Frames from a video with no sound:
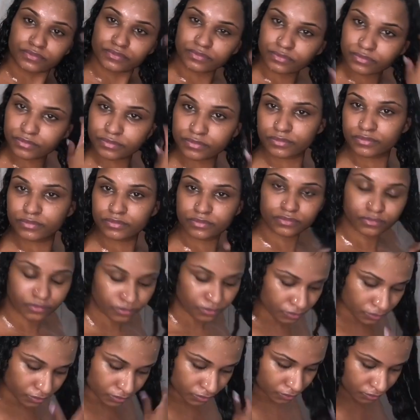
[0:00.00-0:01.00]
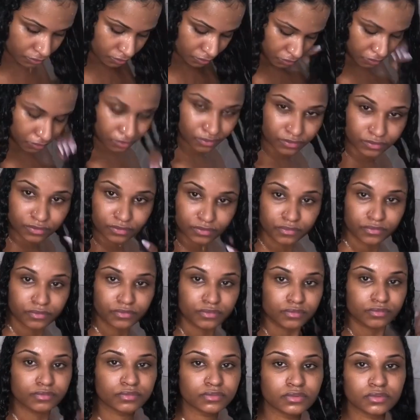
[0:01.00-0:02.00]
easier. My hair
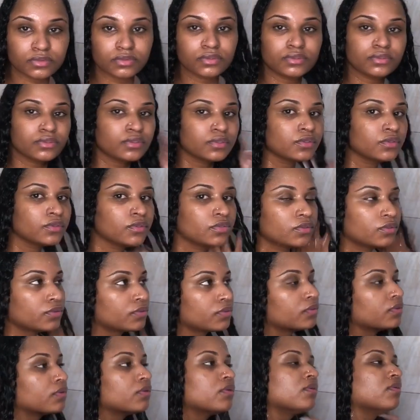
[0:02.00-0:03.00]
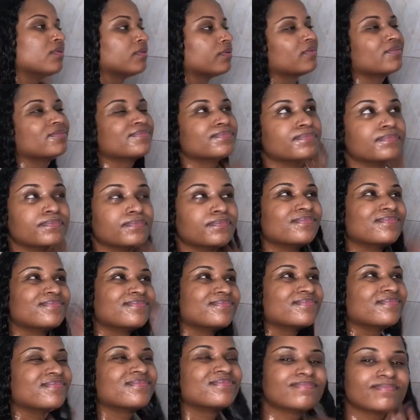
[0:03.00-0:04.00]
felt amazing. My
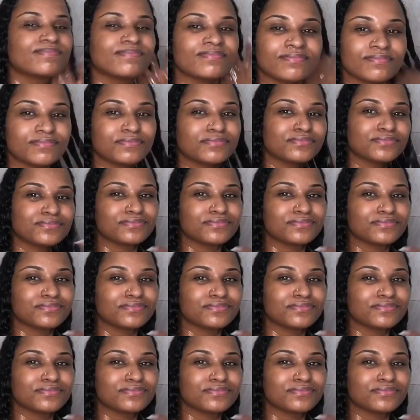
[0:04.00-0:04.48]
curls were